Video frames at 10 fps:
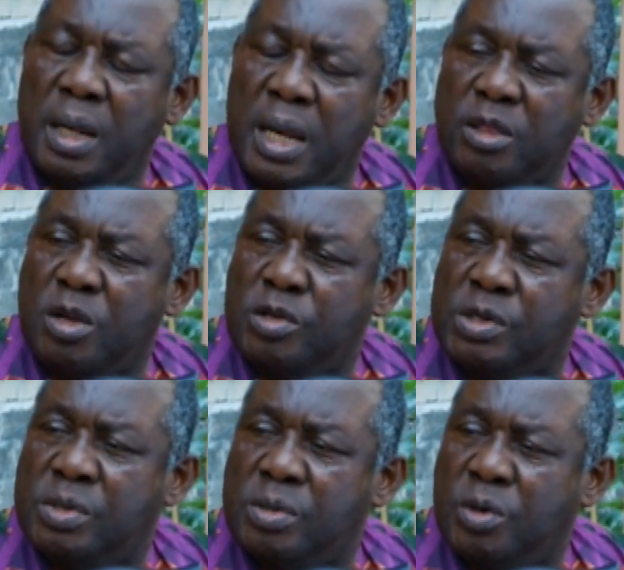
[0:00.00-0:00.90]
Let
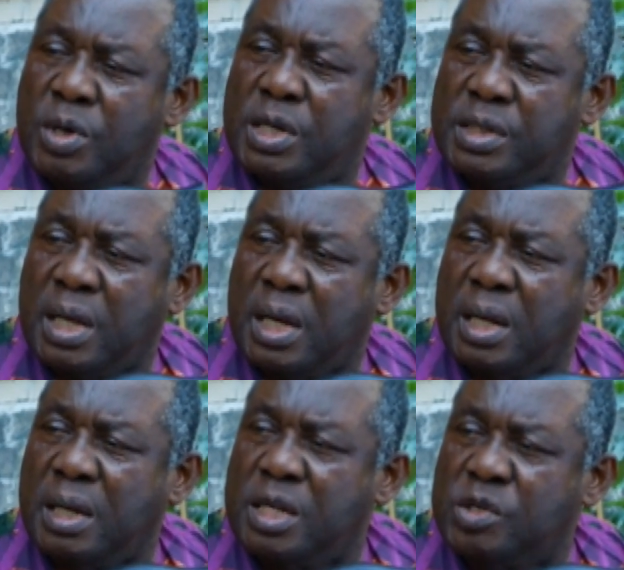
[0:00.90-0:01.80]
us go inside
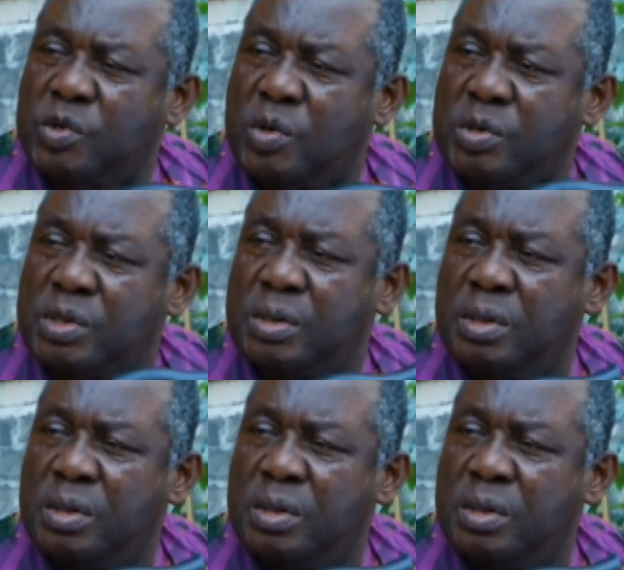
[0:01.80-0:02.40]
and discuss